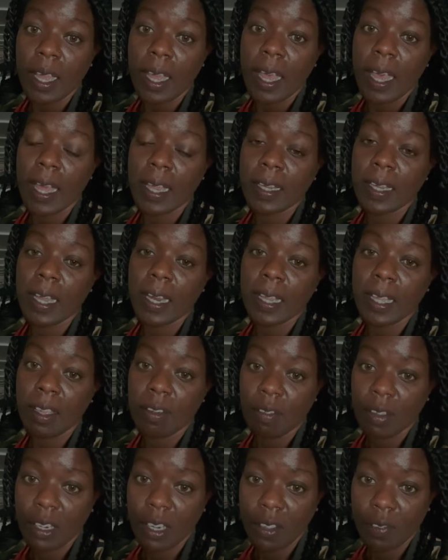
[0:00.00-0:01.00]
and that
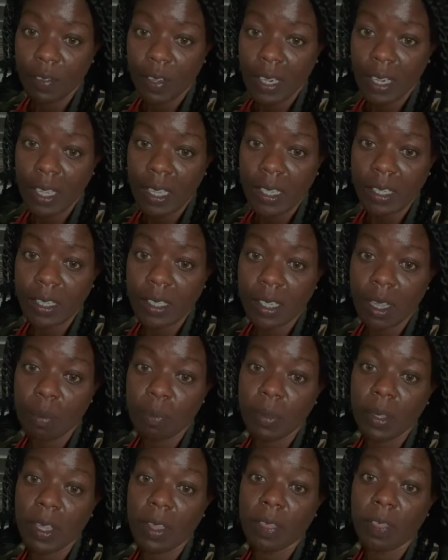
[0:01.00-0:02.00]
even if it is
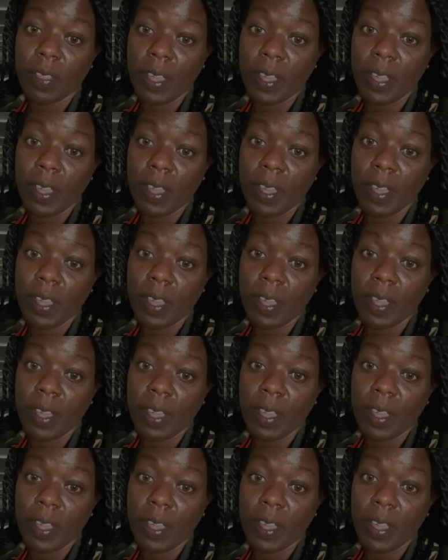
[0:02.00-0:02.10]
something